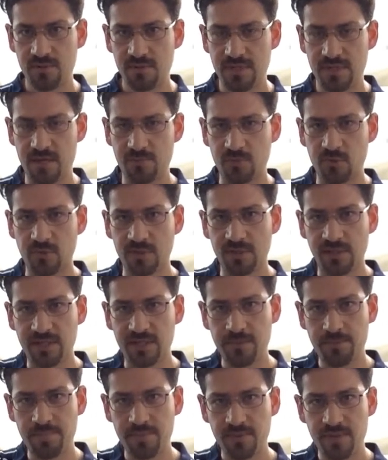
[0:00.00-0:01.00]
Now I'm going
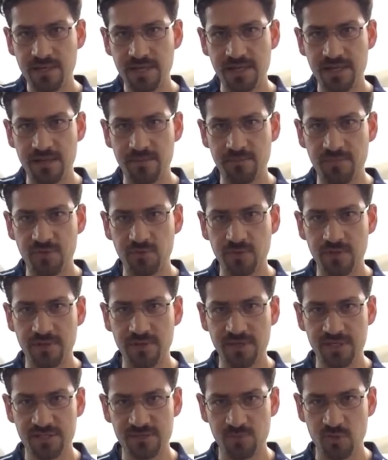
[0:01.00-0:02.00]
limp, and I'm doing
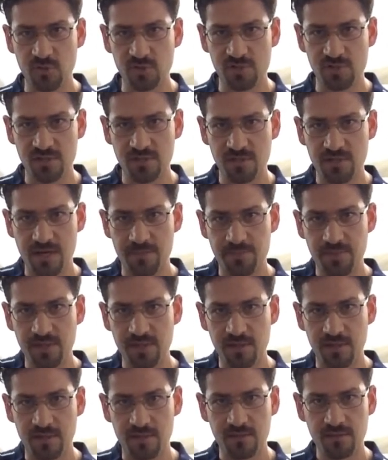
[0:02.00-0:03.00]
this motion up
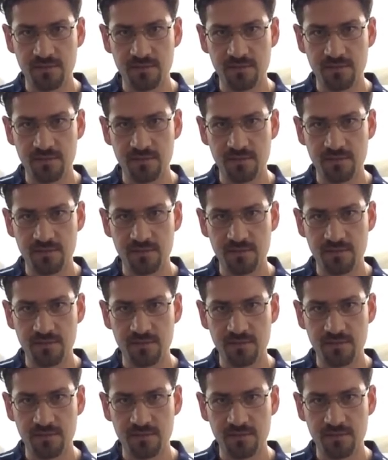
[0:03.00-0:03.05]
here